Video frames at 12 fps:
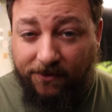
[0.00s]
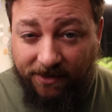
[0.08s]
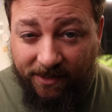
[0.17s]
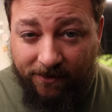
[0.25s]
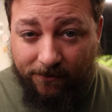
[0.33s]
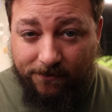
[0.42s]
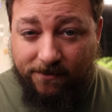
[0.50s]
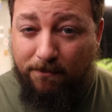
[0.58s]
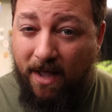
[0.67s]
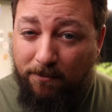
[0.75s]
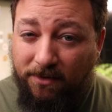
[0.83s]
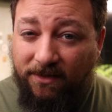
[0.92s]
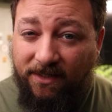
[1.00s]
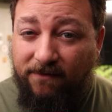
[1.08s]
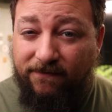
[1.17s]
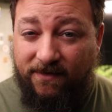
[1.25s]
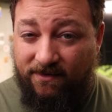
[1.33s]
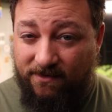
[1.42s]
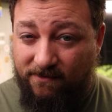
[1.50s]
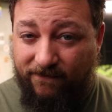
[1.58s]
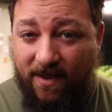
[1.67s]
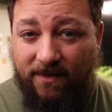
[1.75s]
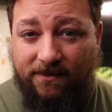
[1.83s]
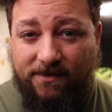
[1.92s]
years, my belief in this
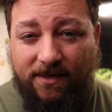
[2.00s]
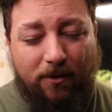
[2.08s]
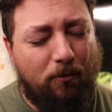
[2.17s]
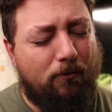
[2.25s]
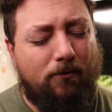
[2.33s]
fallacy